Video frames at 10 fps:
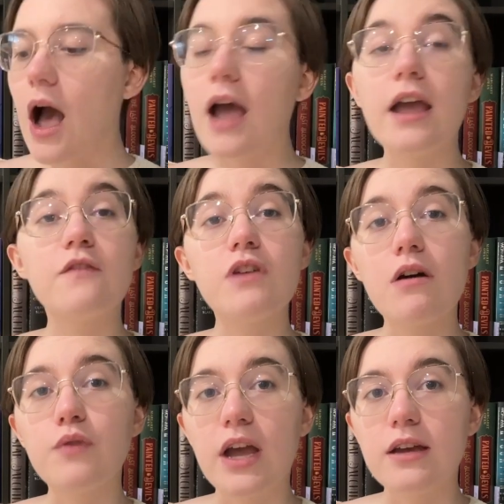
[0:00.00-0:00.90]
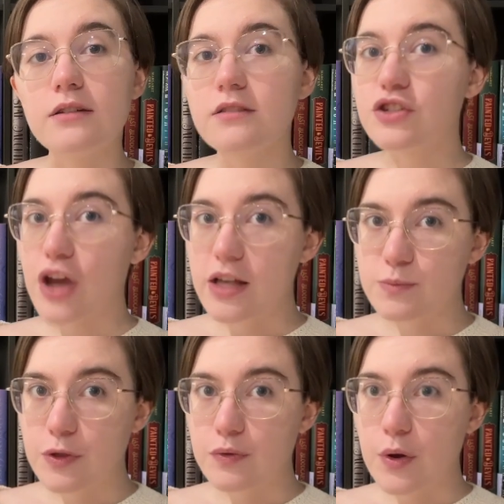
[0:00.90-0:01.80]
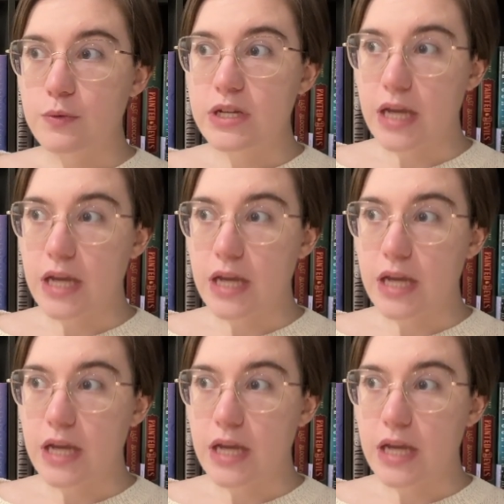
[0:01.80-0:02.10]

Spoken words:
I have not read The Jasmine Throne